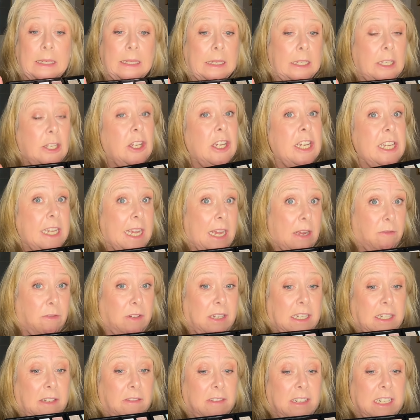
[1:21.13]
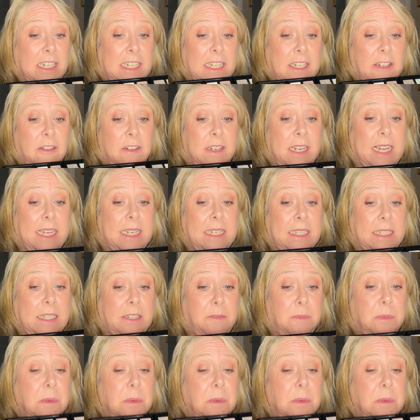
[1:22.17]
You can get really, really creative.